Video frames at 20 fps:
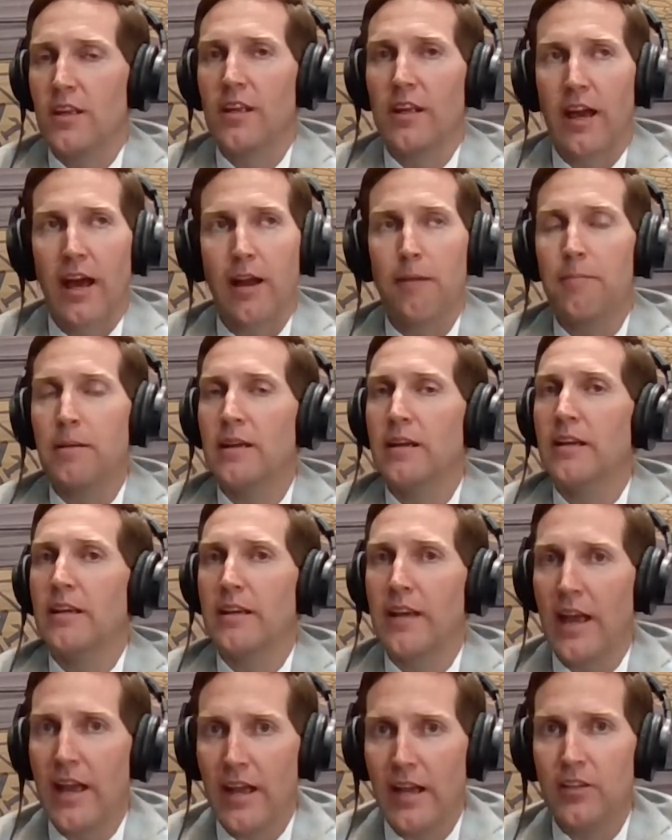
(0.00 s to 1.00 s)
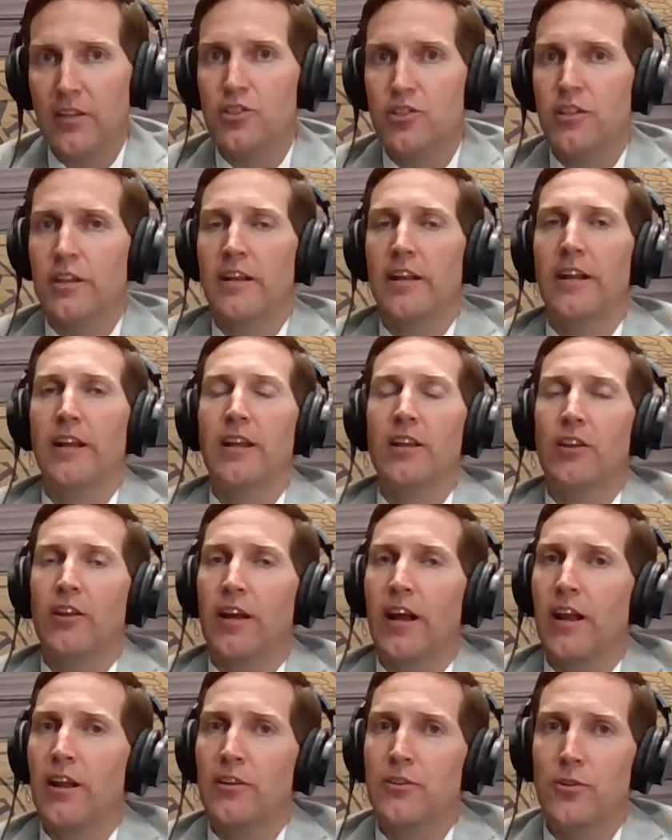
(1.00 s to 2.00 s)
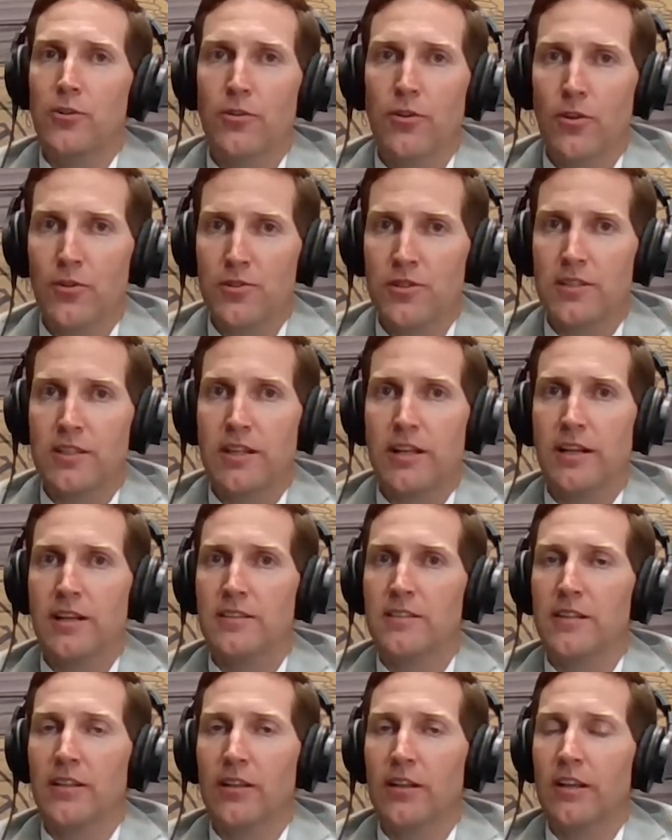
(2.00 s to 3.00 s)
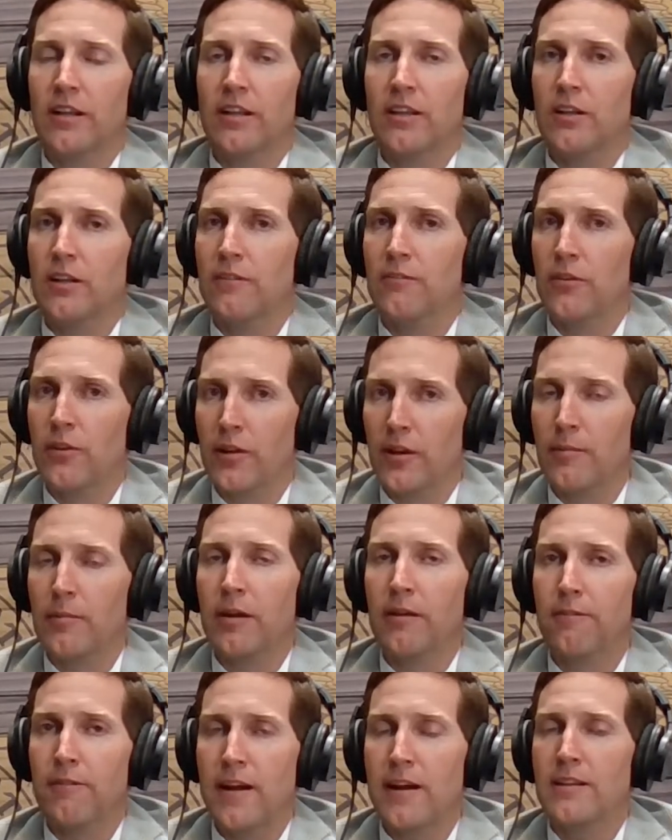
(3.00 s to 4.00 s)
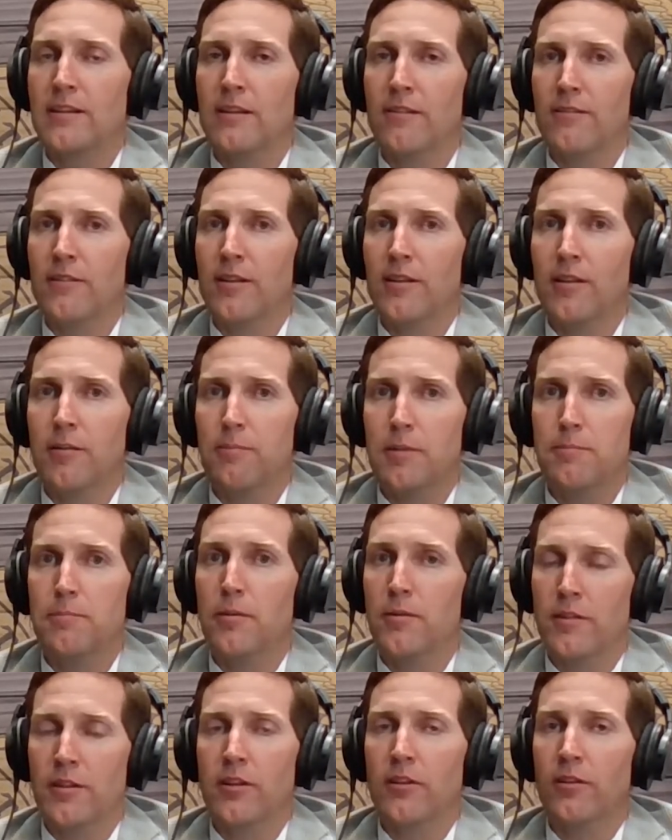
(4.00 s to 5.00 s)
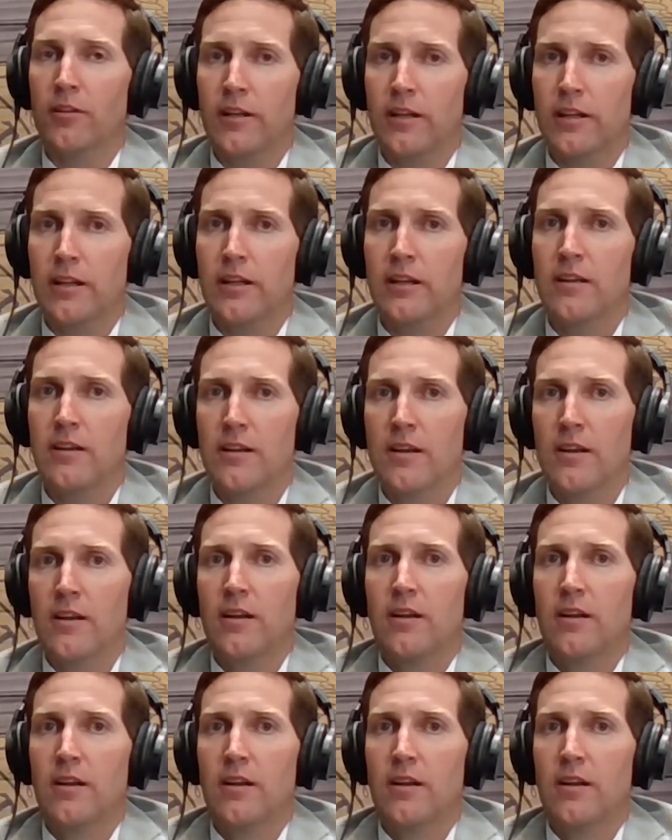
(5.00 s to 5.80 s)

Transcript: You got to be engaged in it, and you got to do those things. And if you're going to be effective, then the people that you're leading